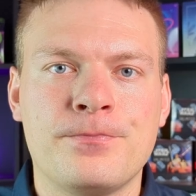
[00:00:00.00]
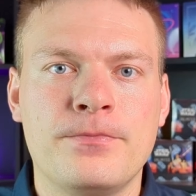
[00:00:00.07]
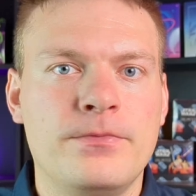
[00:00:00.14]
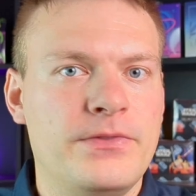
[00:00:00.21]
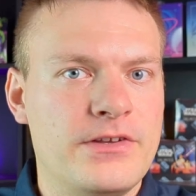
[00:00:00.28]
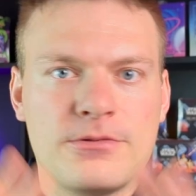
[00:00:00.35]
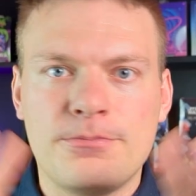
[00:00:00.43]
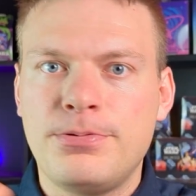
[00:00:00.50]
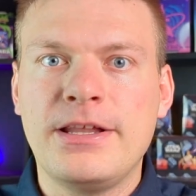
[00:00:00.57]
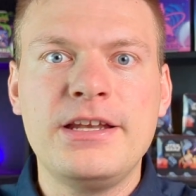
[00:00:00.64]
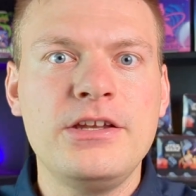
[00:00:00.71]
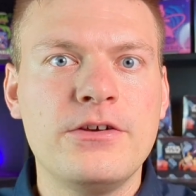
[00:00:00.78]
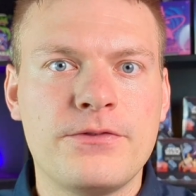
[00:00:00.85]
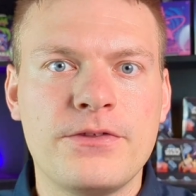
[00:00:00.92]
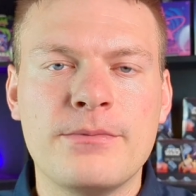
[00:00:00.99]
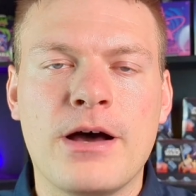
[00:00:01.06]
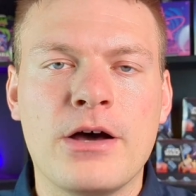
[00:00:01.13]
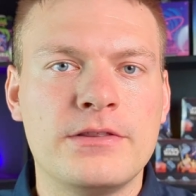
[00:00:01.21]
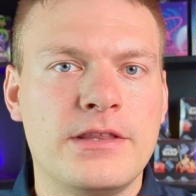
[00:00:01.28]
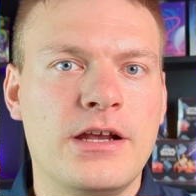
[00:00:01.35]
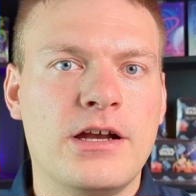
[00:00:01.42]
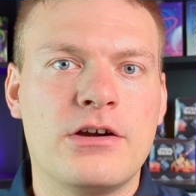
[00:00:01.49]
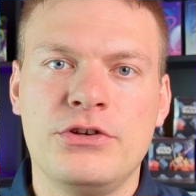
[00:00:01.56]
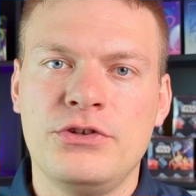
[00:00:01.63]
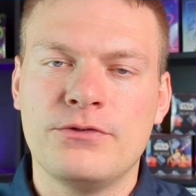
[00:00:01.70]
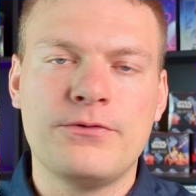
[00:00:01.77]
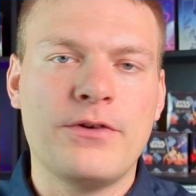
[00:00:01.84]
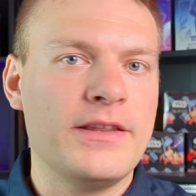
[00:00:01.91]
There are plenty of them out there, and
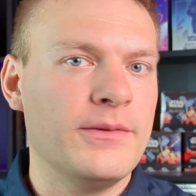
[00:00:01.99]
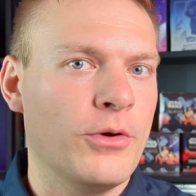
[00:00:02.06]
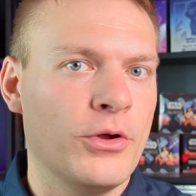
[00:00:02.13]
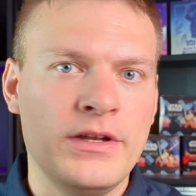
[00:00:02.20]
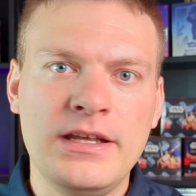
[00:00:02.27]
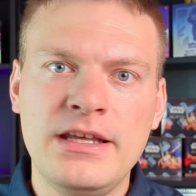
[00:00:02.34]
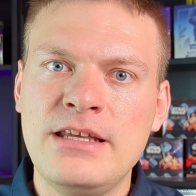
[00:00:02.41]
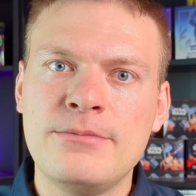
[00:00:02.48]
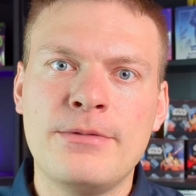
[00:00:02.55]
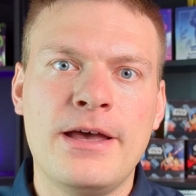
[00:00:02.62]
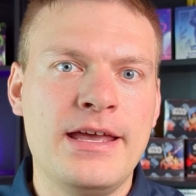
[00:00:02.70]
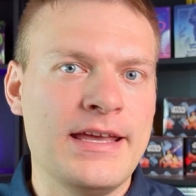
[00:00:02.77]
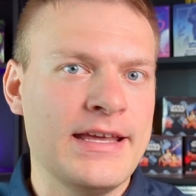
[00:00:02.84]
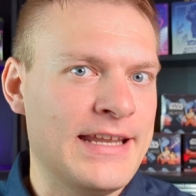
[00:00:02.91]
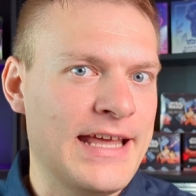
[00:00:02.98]
you find them on eBay and